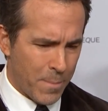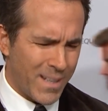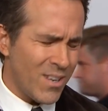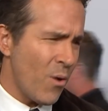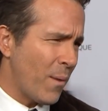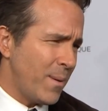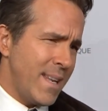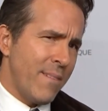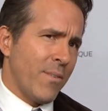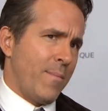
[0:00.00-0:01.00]
But no, I
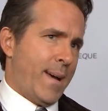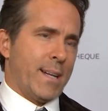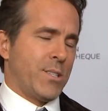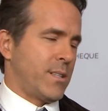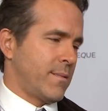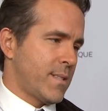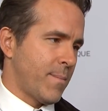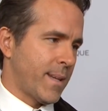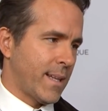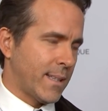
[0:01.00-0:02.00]
would never imagine
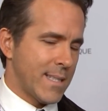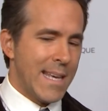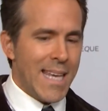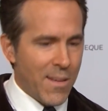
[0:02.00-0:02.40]
something like this.